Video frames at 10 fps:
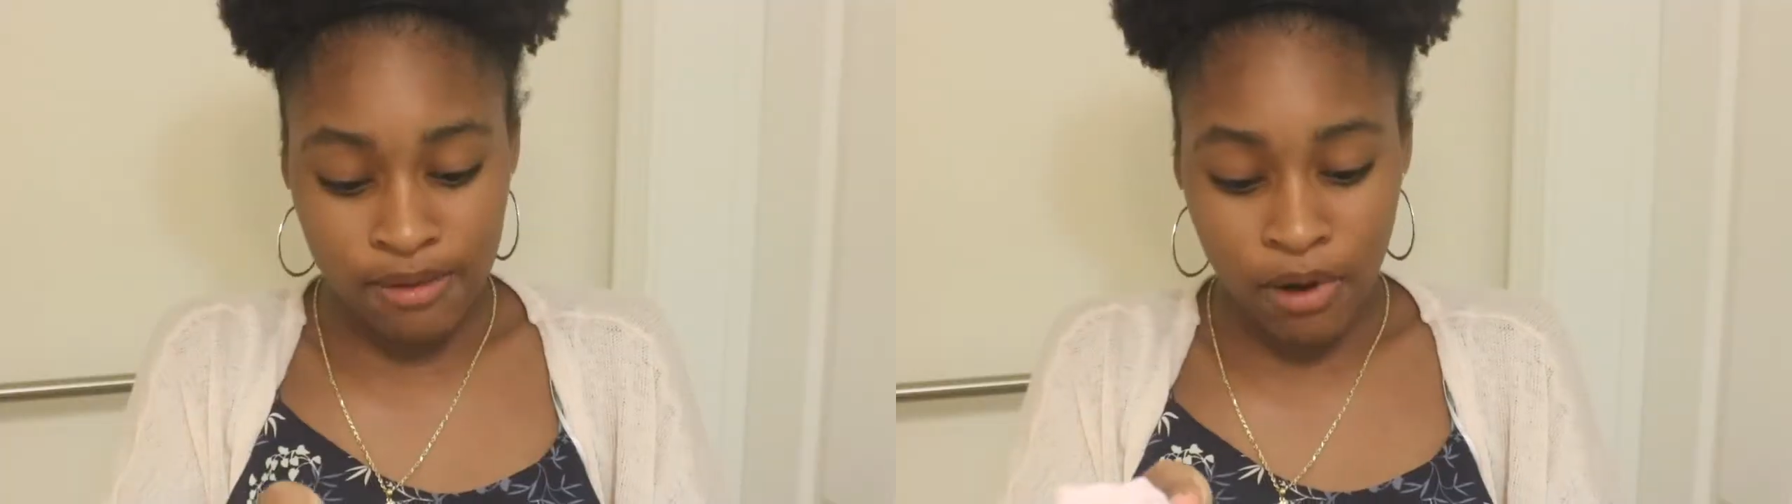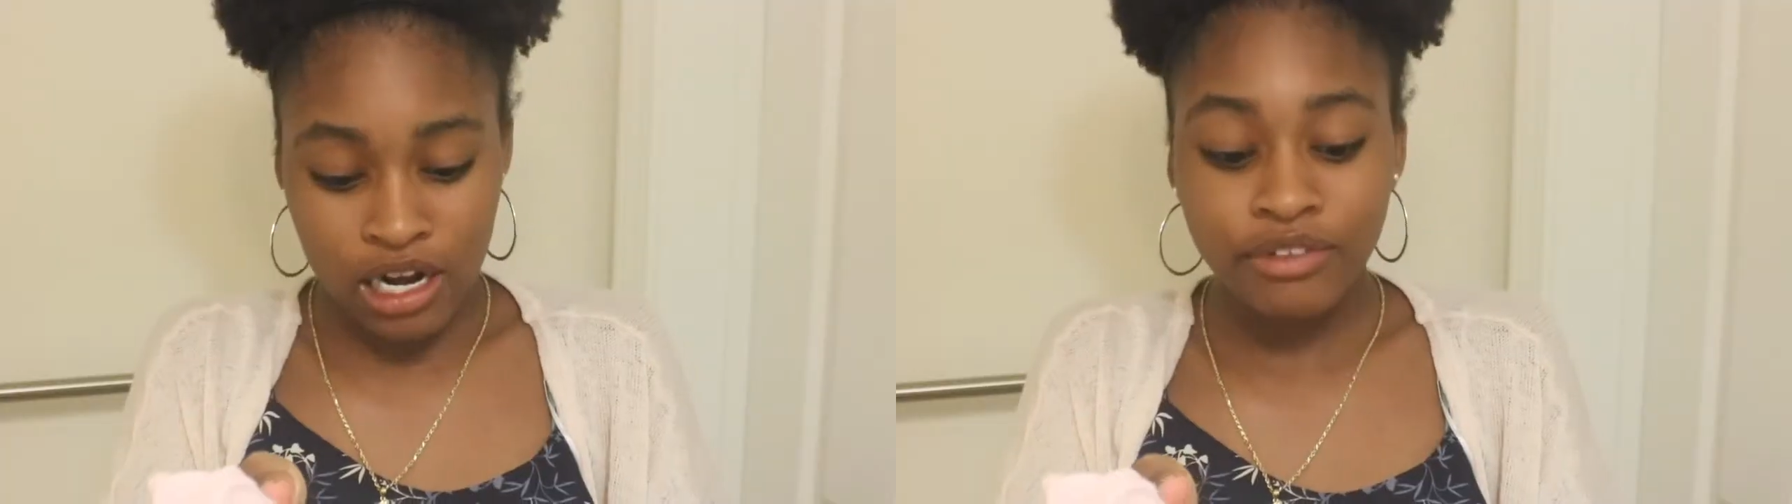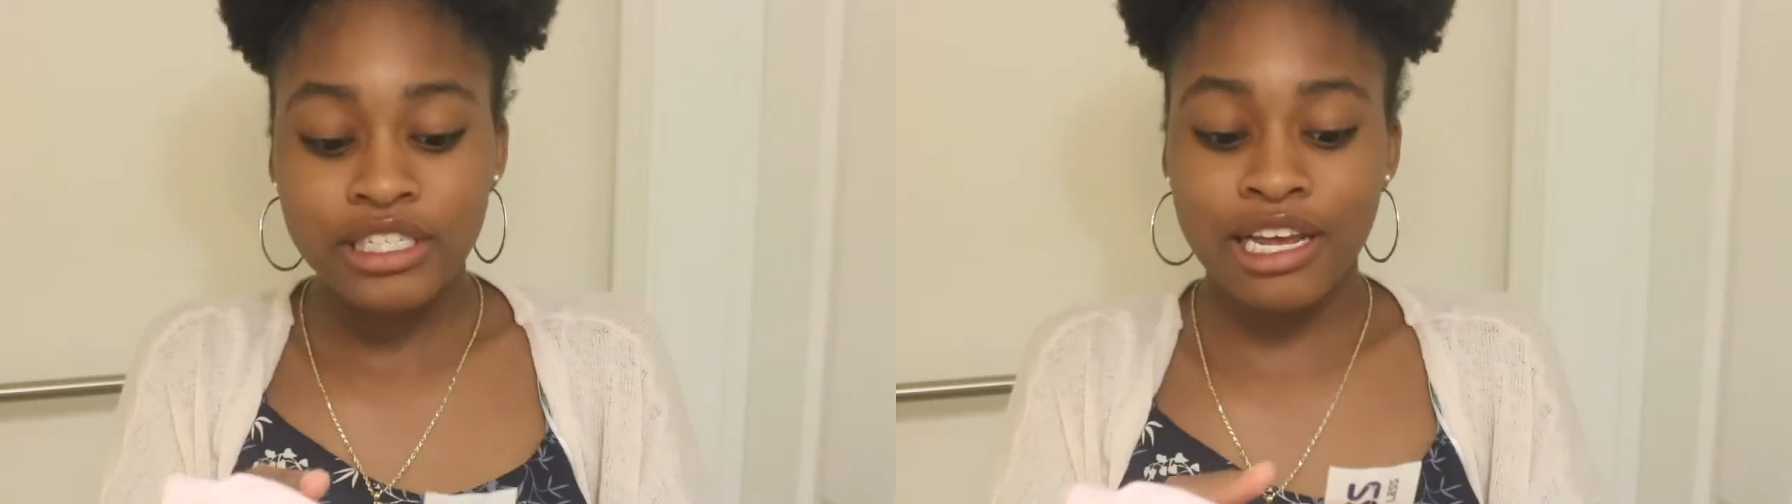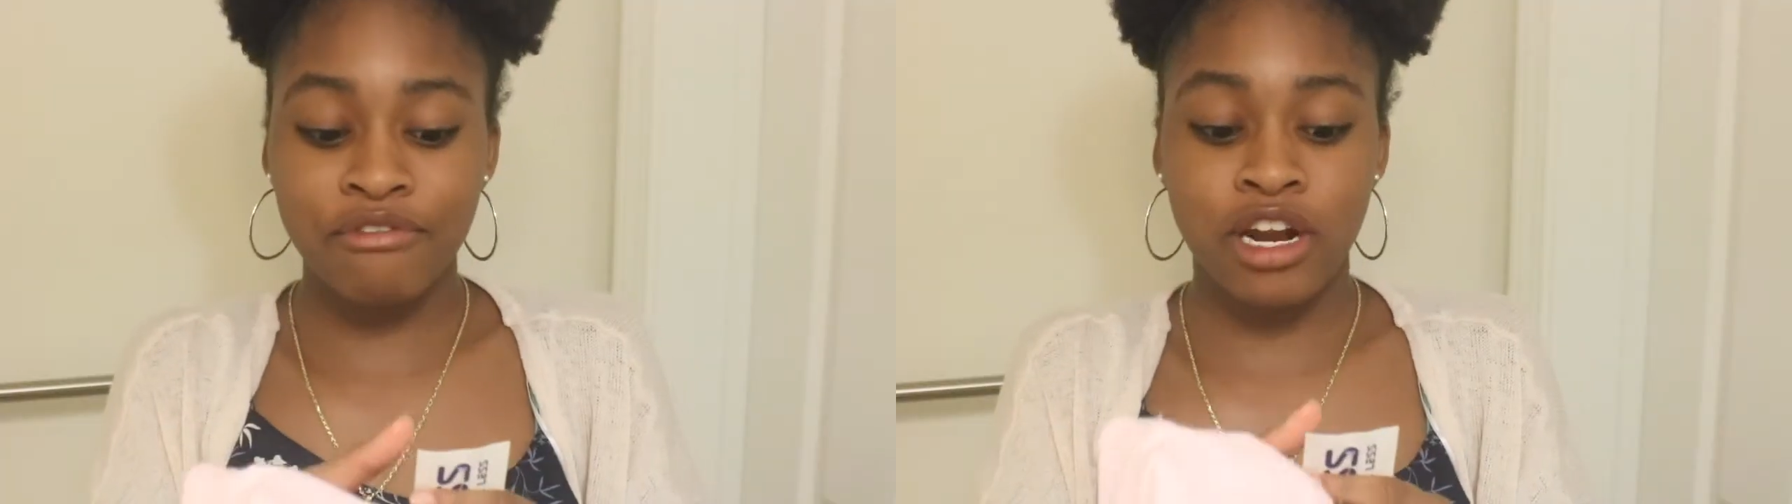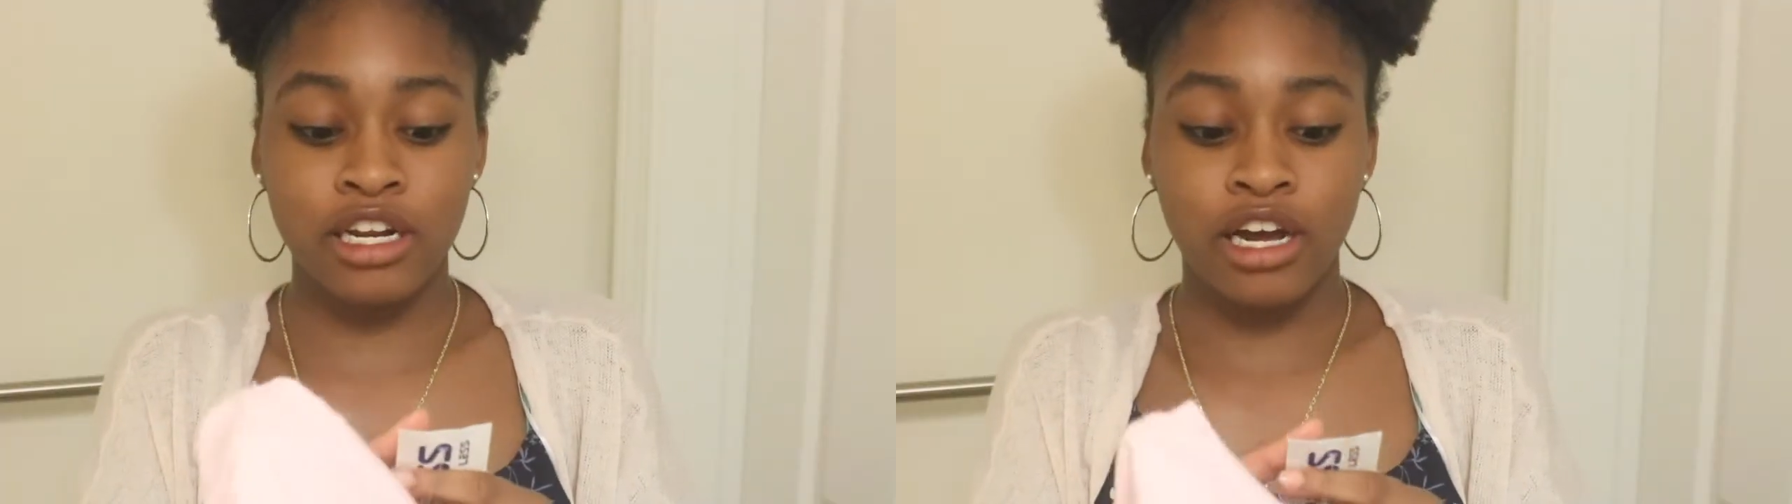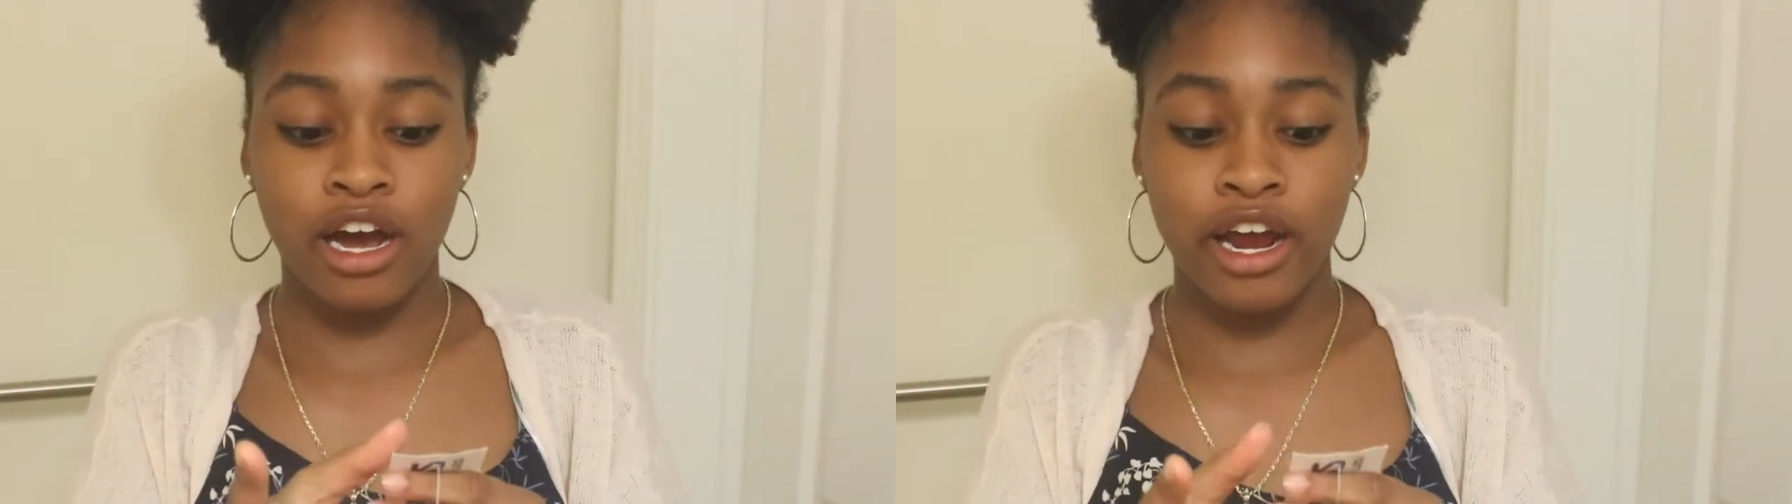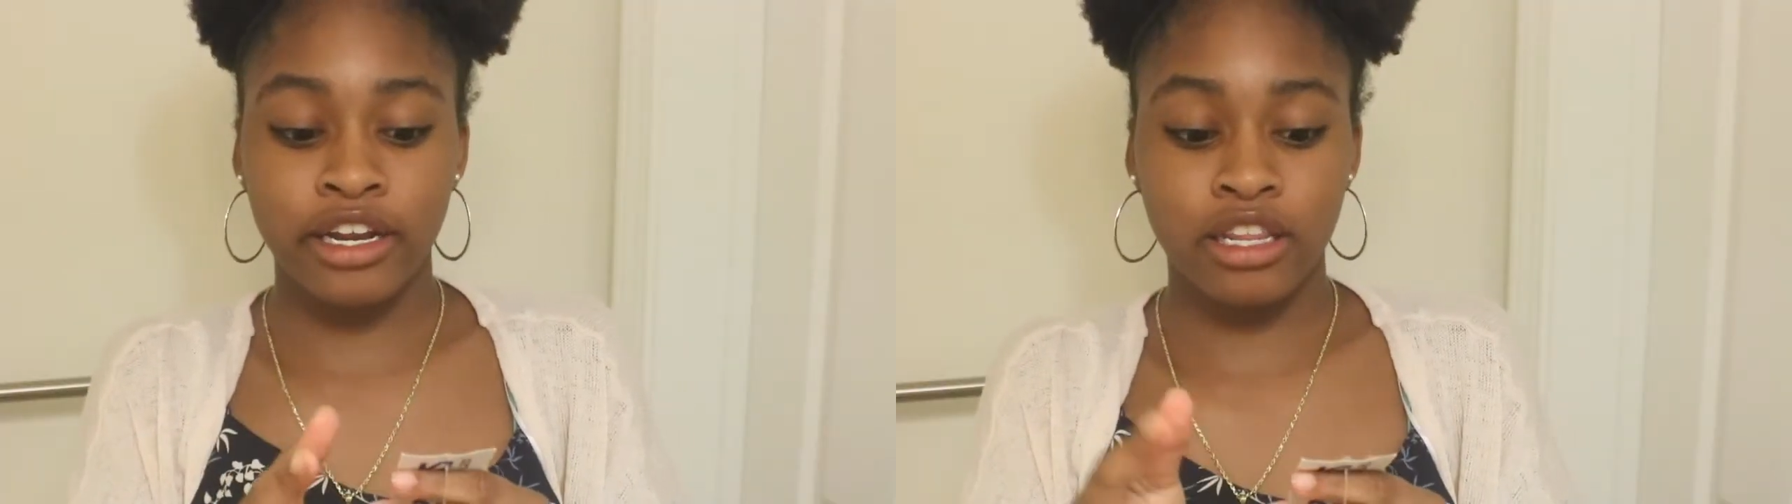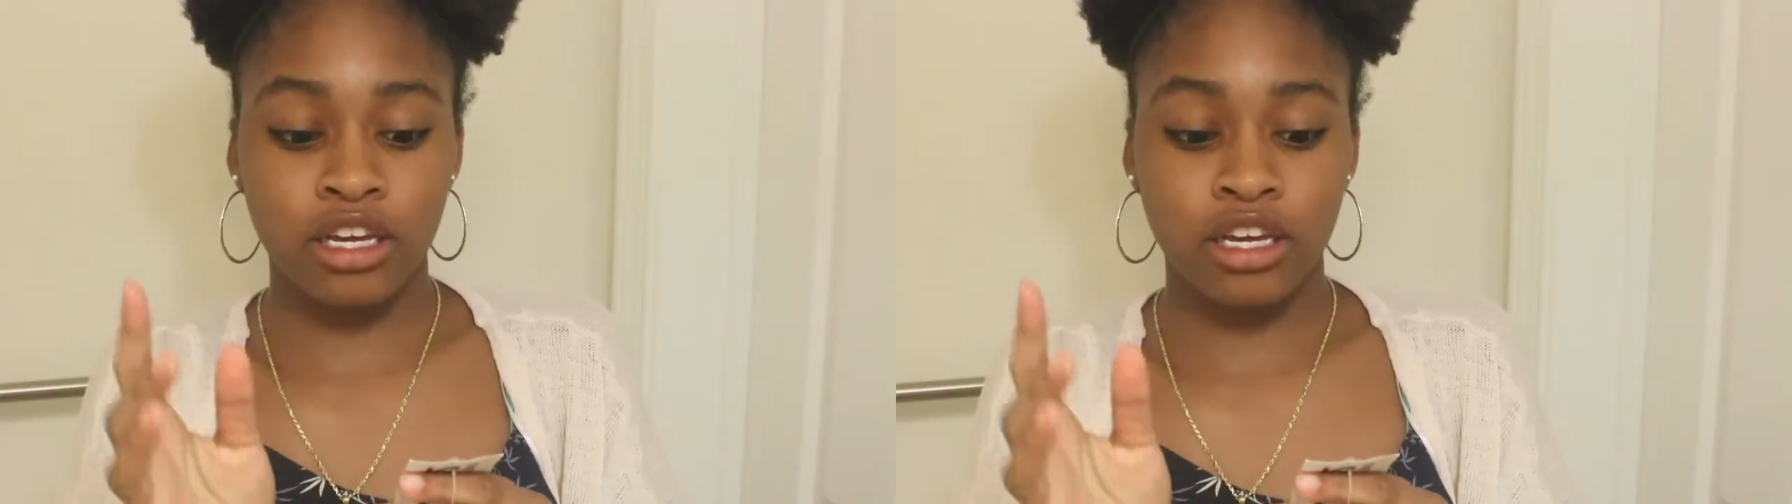I bought it for $7.99, and